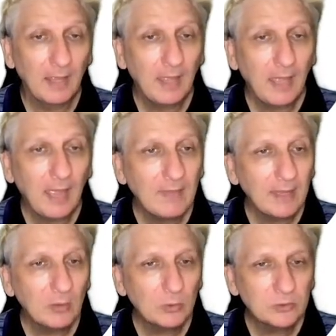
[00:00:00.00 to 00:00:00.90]
And they can
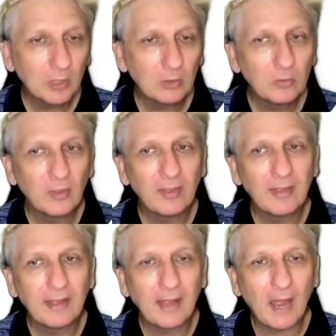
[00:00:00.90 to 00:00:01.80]
also,
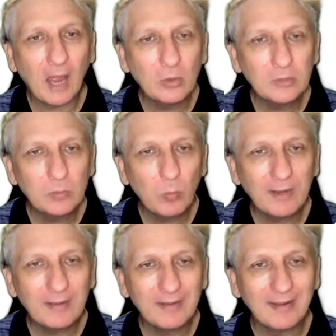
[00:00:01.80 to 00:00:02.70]
only
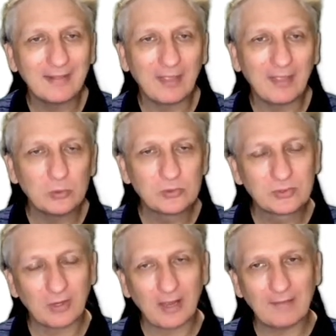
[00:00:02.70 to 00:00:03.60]
when those
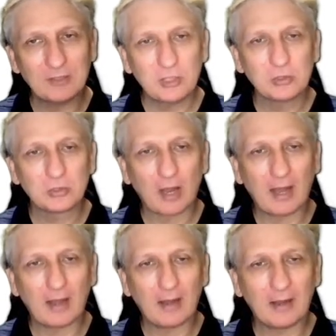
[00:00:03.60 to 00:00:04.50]
avenues
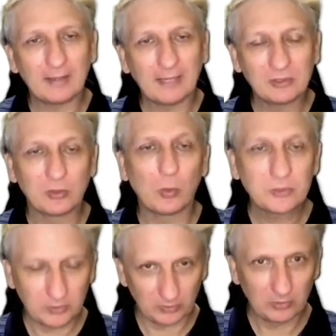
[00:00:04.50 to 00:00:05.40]
are
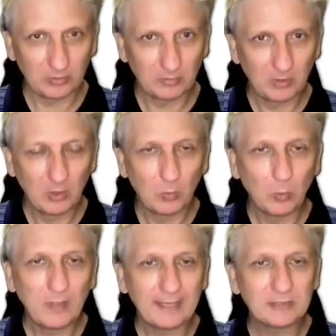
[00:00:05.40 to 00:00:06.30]
exhausted, will
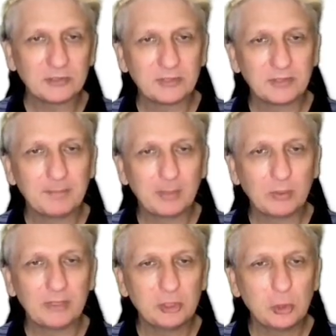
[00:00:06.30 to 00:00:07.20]
they consider
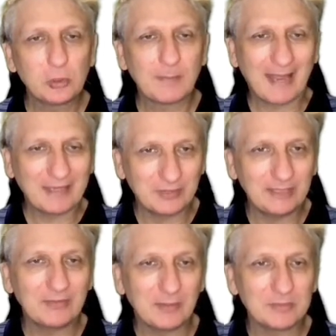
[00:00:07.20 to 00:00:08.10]
building new capacity
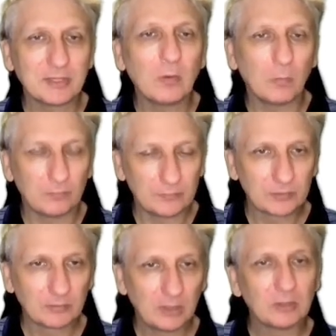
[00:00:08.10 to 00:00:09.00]
in themselves,
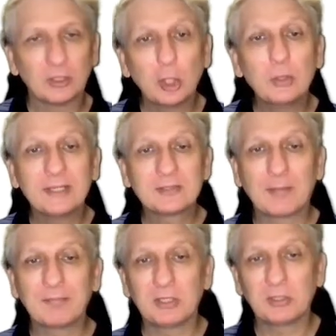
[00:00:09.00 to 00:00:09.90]
learning
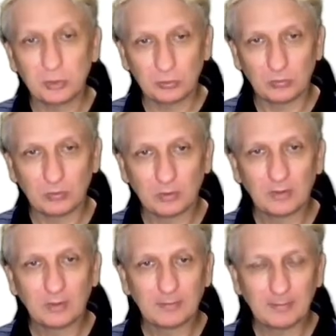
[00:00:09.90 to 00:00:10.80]
something new,
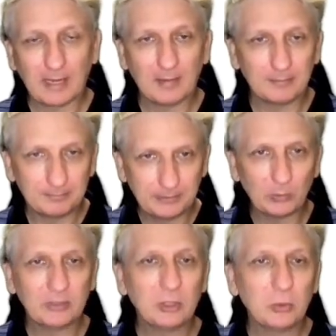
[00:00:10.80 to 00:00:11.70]
um,
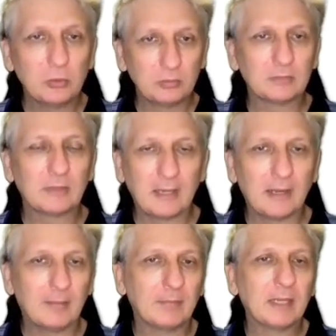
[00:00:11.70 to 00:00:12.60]
building new
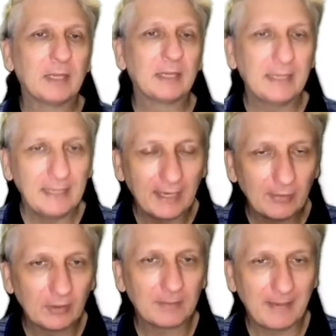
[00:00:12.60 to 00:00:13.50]
um,
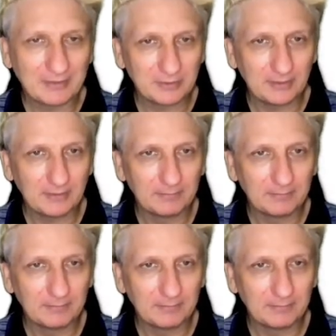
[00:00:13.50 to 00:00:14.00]
inherent capacity.